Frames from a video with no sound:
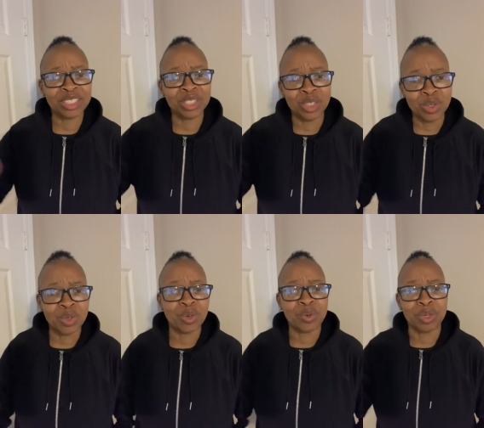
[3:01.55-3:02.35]
to
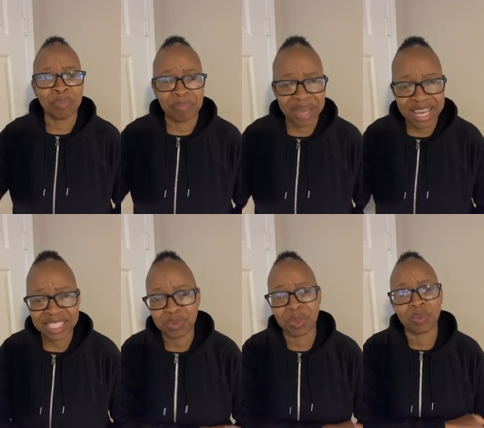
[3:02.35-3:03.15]
do the
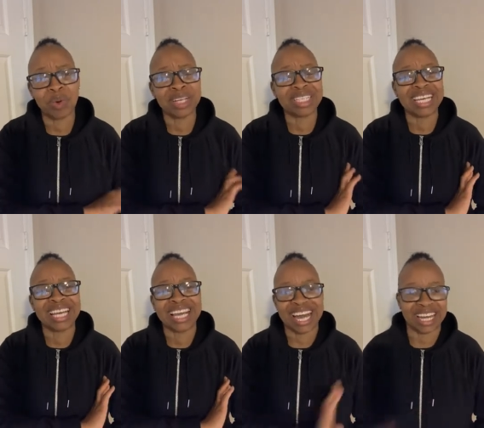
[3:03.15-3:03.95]
best with what they
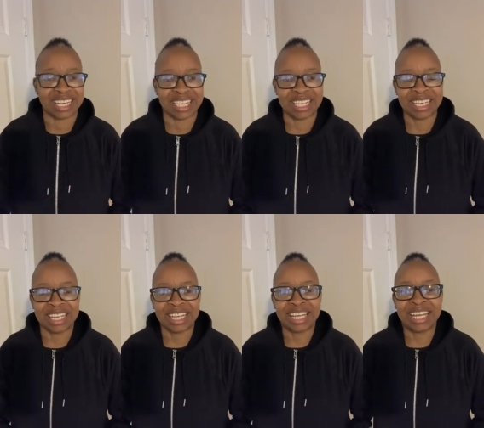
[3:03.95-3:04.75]
got.
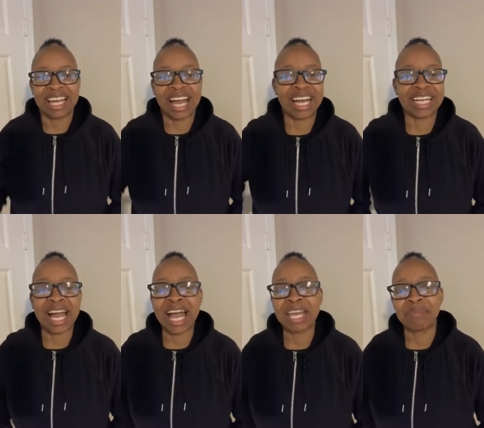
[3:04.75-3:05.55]
And
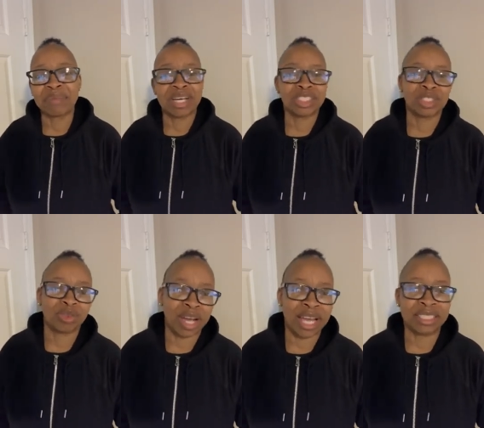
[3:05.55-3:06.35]
I am not
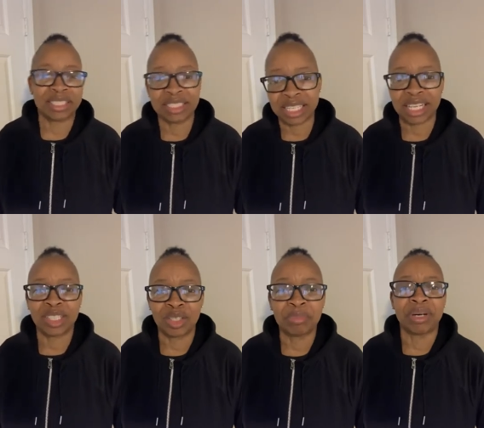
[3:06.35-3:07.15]
trying to tell
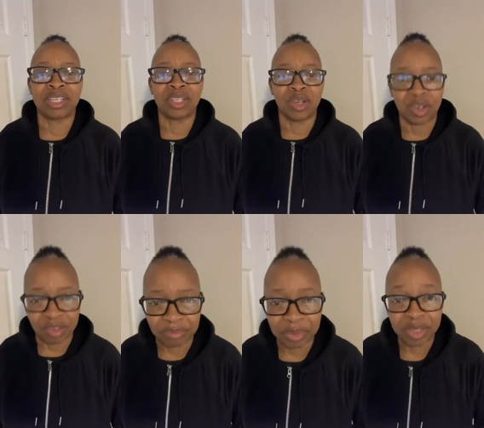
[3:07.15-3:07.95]
nobody
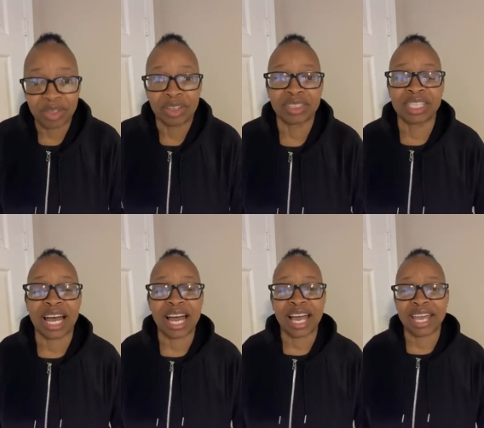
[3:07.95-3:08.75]
off because
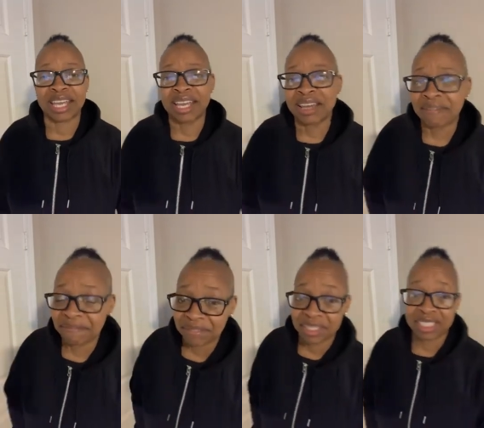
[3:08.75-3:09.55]
I
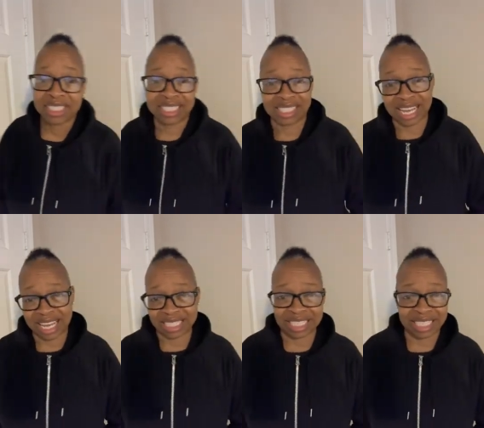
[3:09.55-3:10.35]
first
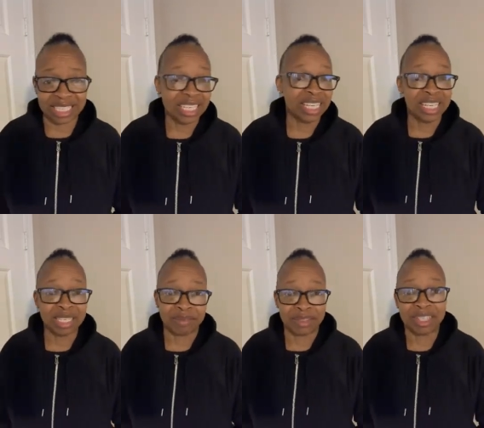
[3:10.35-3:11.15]
stand in need
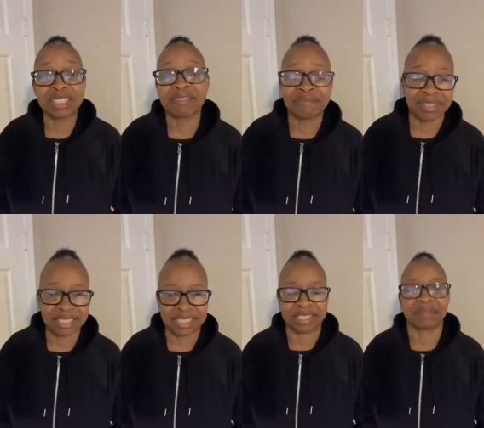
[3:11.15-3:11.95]
of a lot of
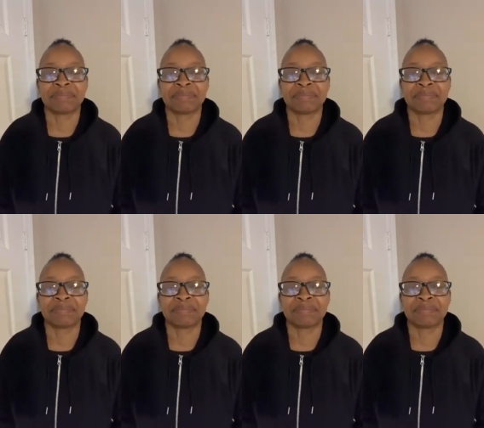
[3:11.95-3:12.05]
fixing.